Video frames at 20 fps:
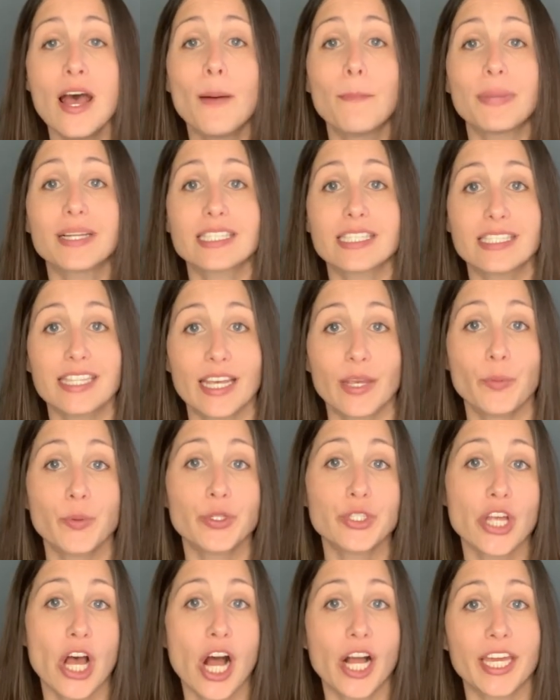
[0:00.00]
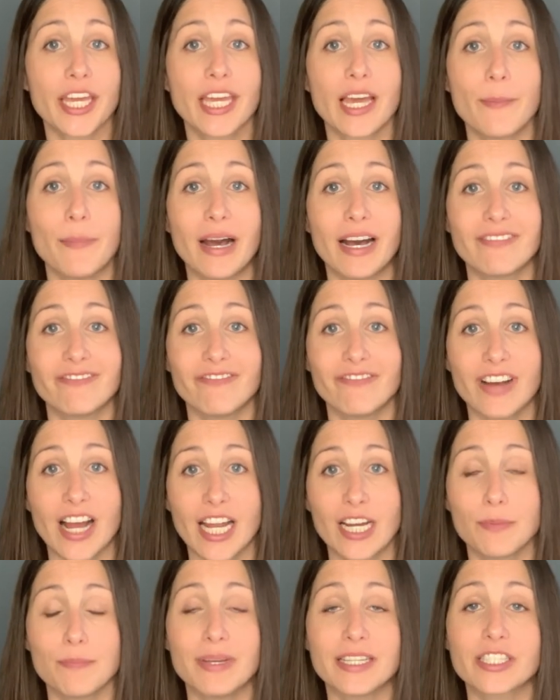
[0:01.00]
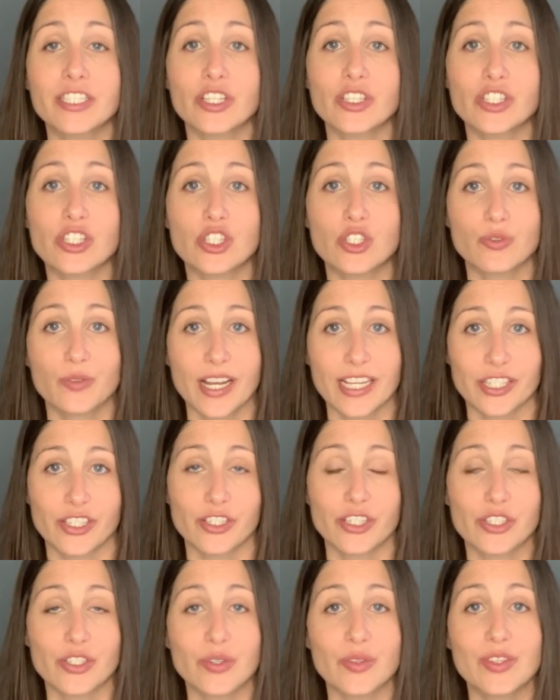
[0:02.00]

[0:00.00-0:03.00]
But today we're talking about environmental stressors. So